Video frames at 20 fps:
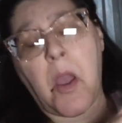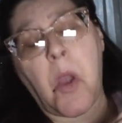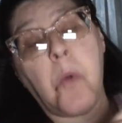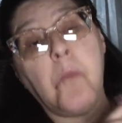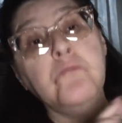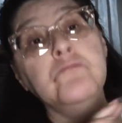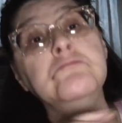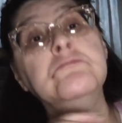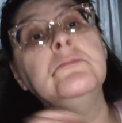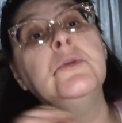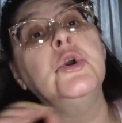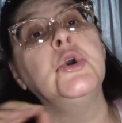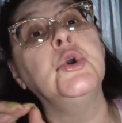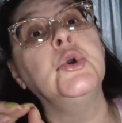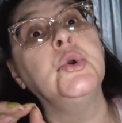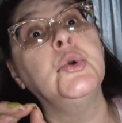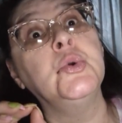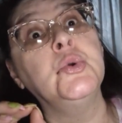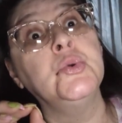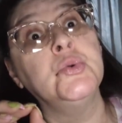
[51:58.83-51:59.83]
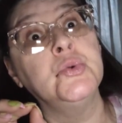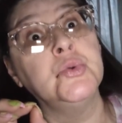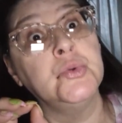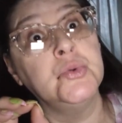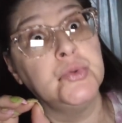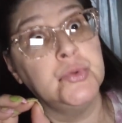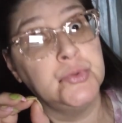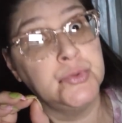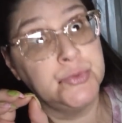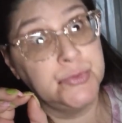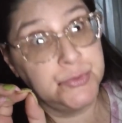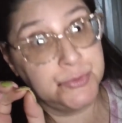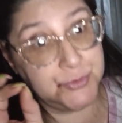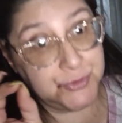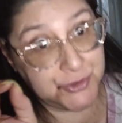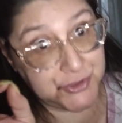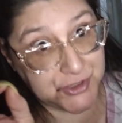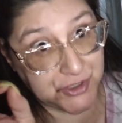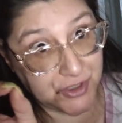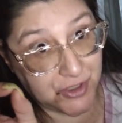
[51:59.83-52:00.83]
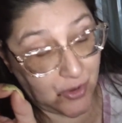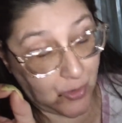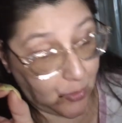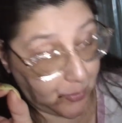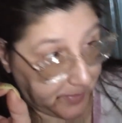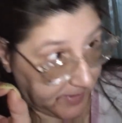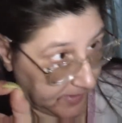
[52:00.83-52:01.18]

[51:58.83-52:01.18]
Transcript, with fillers: out moons ago,